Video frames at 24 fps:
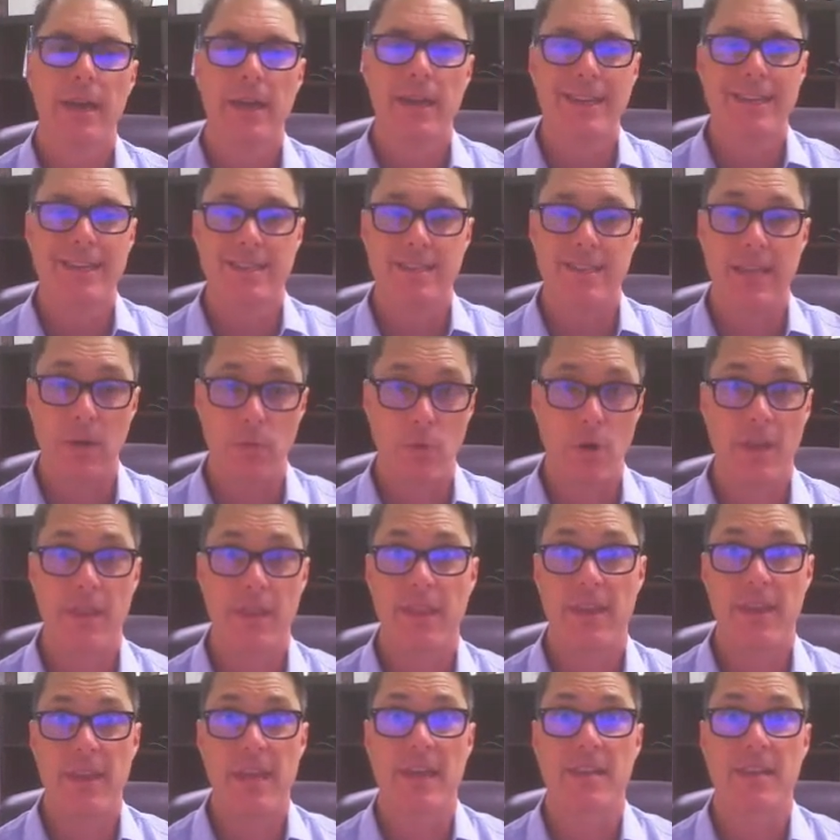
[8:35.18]
they
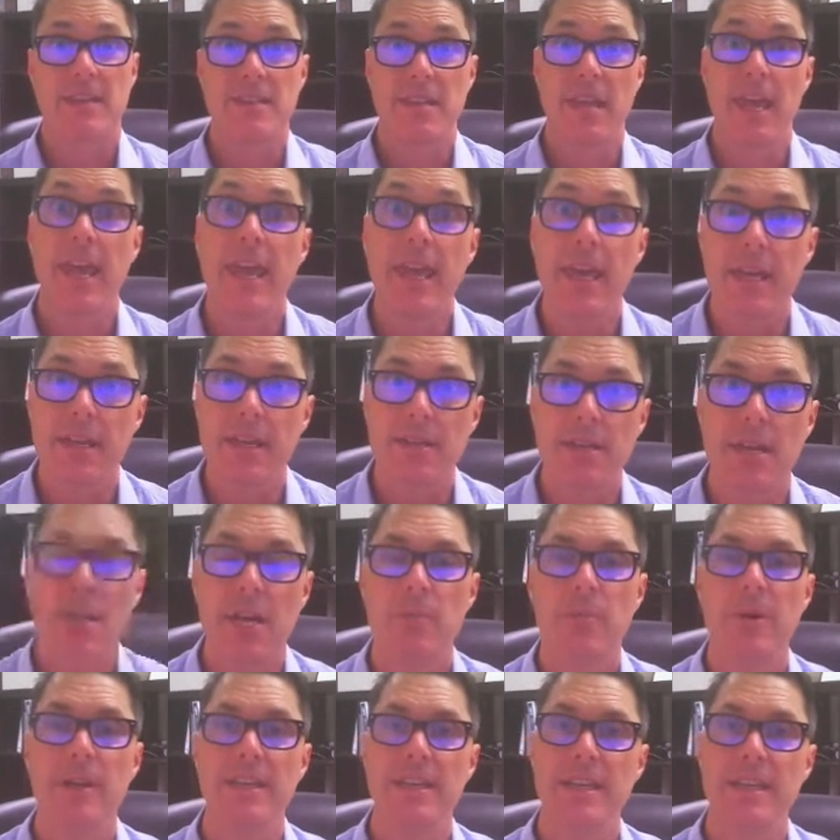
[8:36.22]
want the next hit,
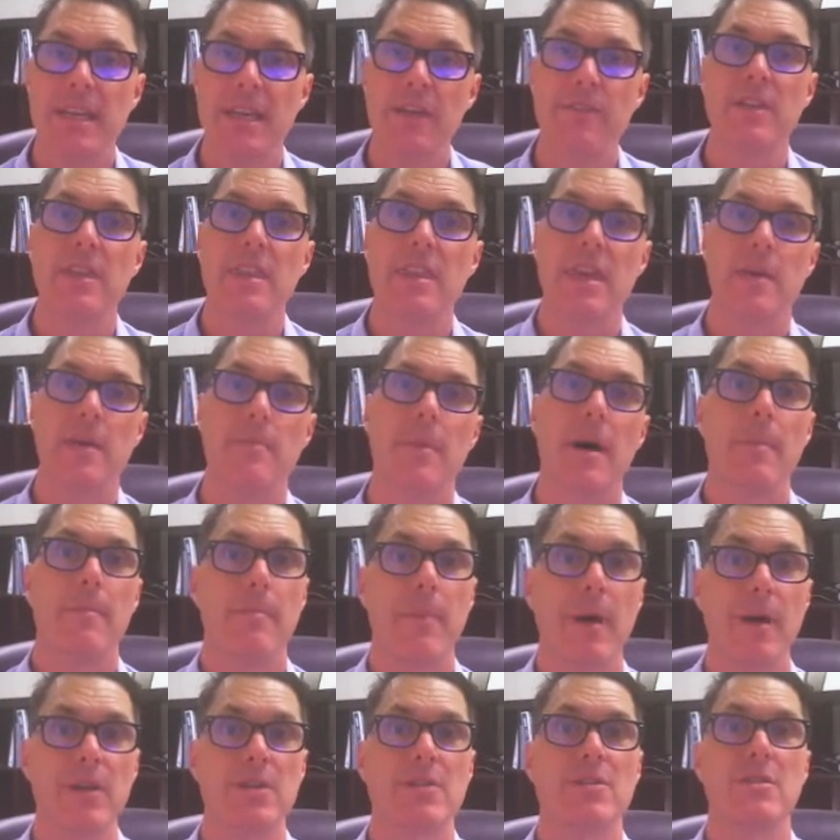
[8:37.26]
but giving them a
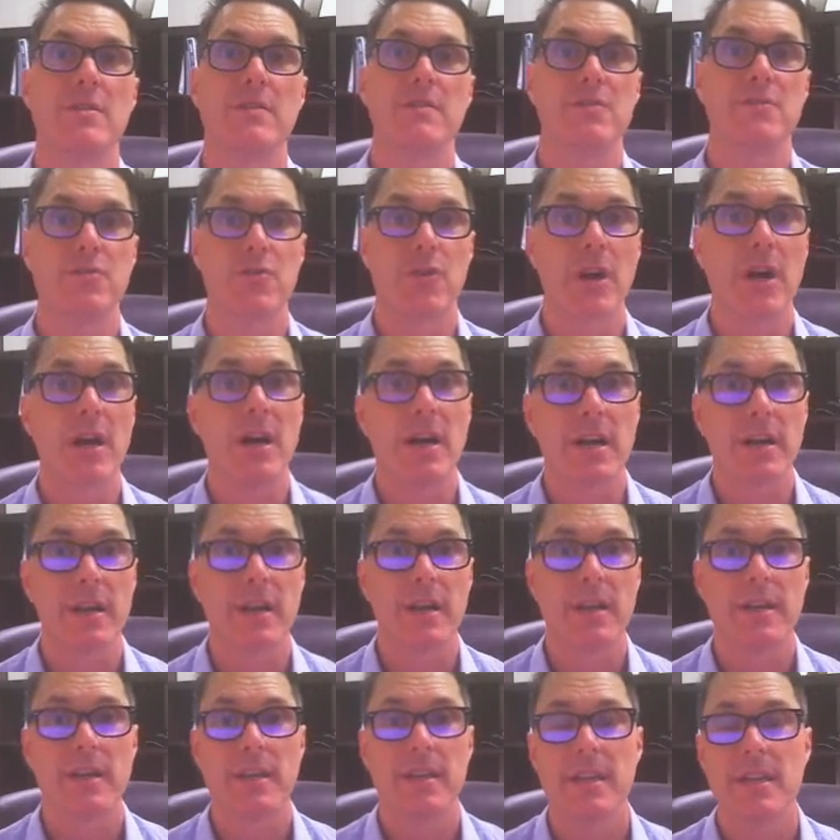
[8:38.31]
bunch of drug
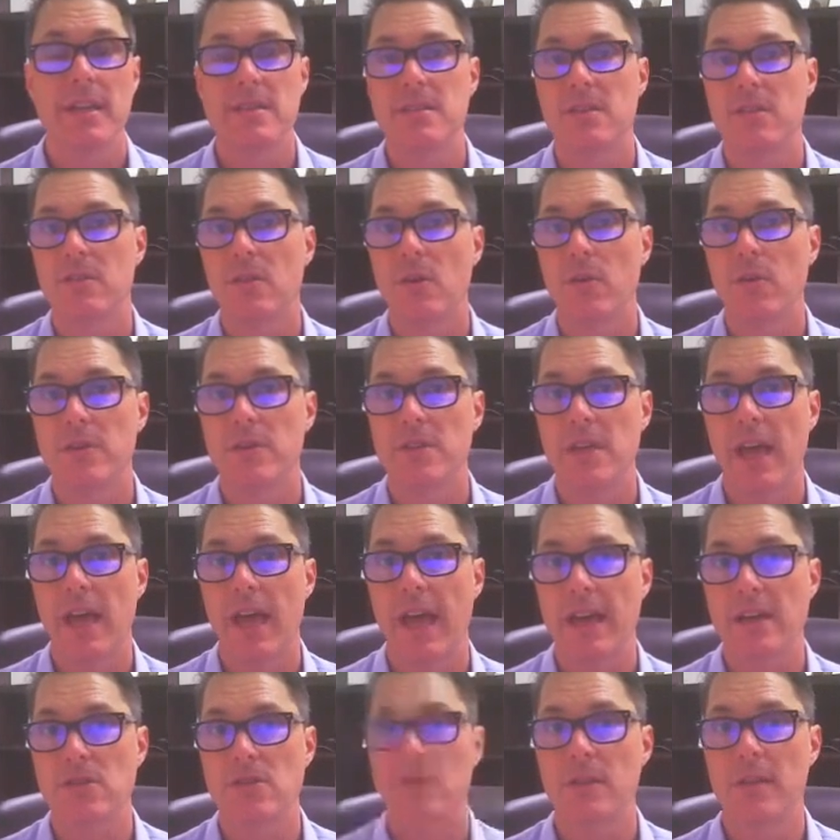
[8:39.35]
isn't going to
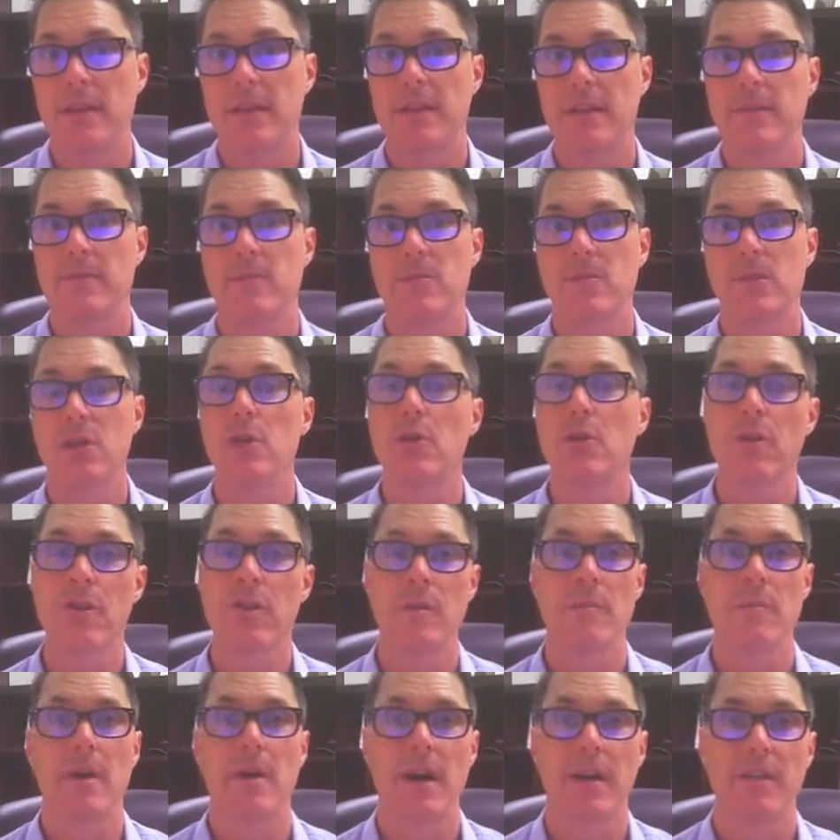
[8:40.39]
actually cure
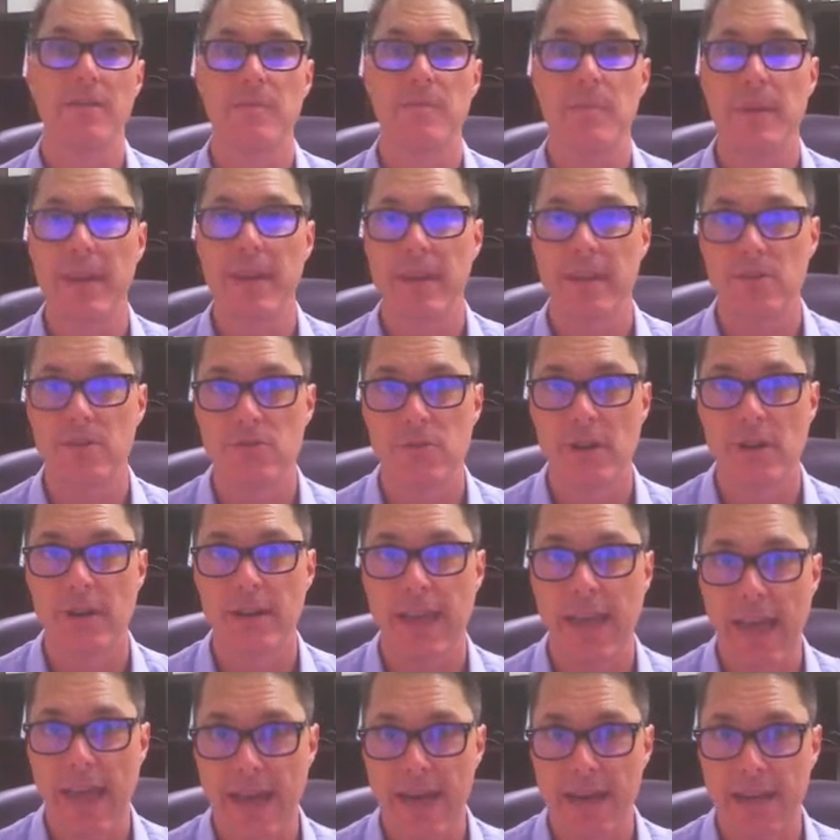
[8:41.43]
them of being a drug
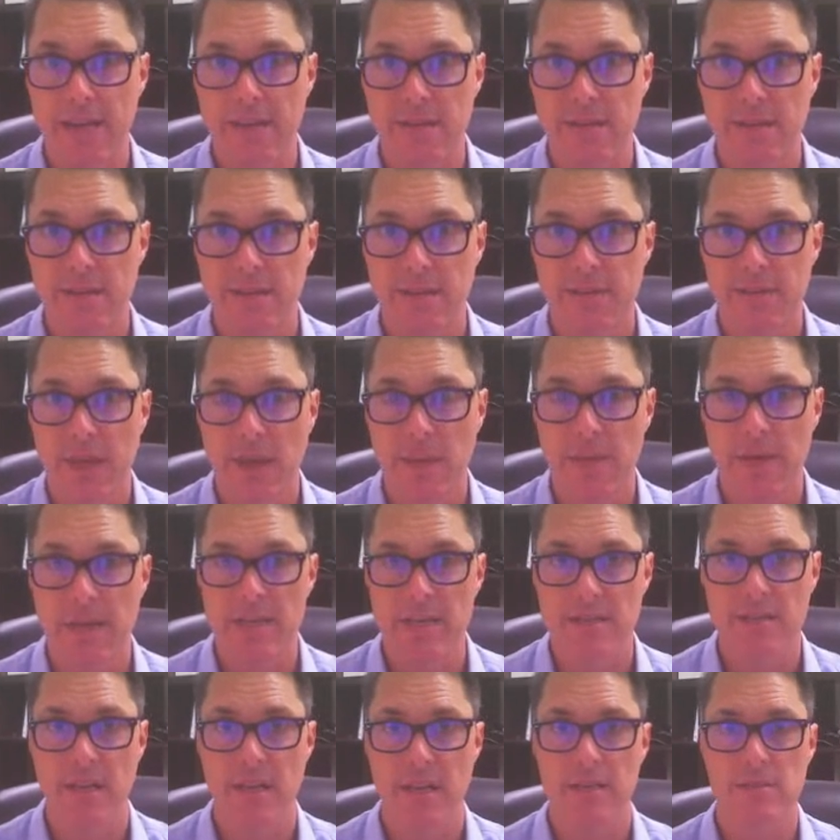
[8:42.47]
addict, if that
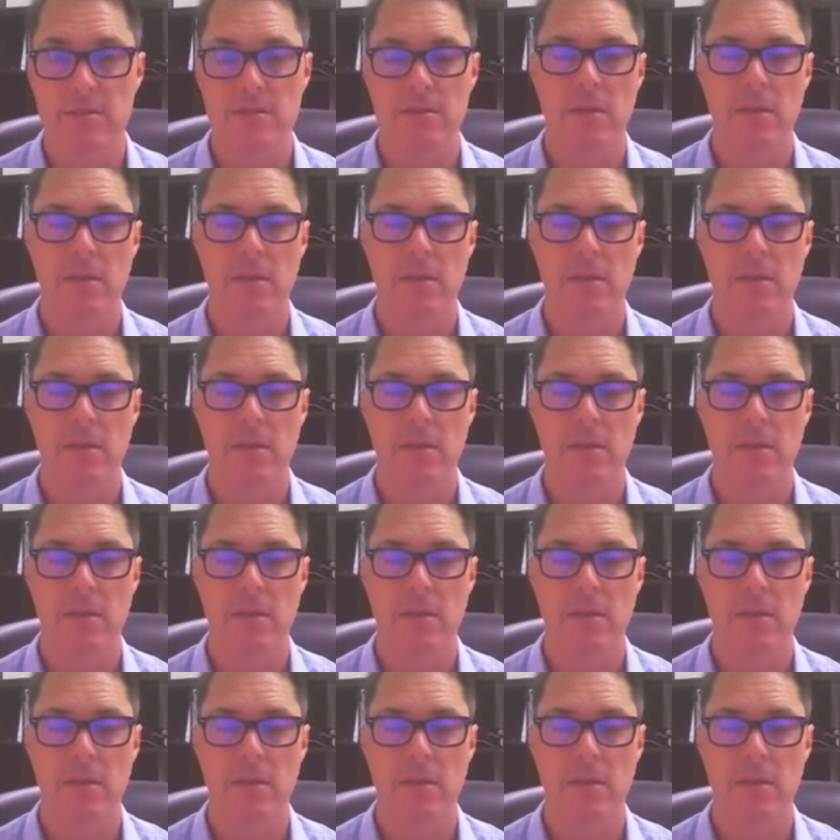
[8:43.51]
makes sense.